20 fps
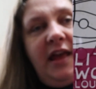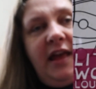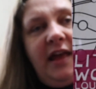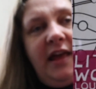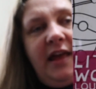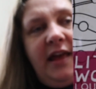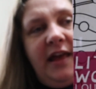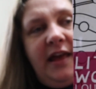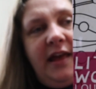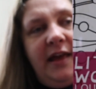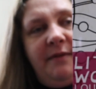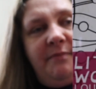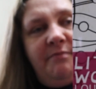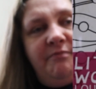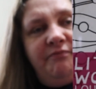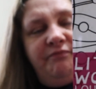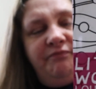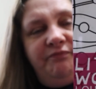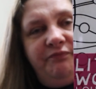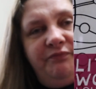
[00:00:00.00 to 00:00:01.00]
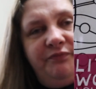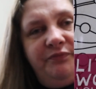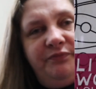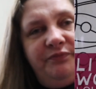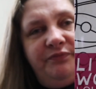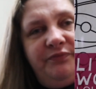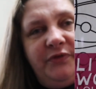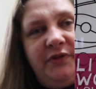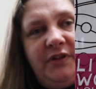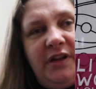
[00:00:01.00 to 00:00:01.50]
during
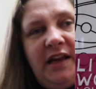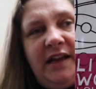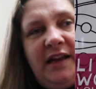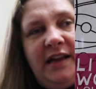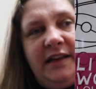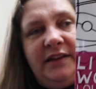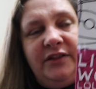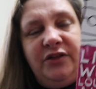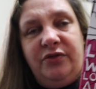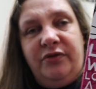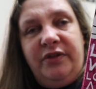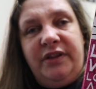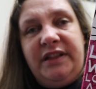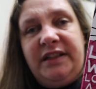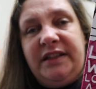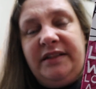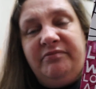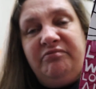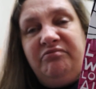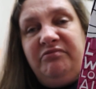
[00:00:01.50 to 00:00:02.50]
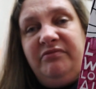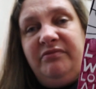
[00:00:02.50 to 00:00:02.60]
the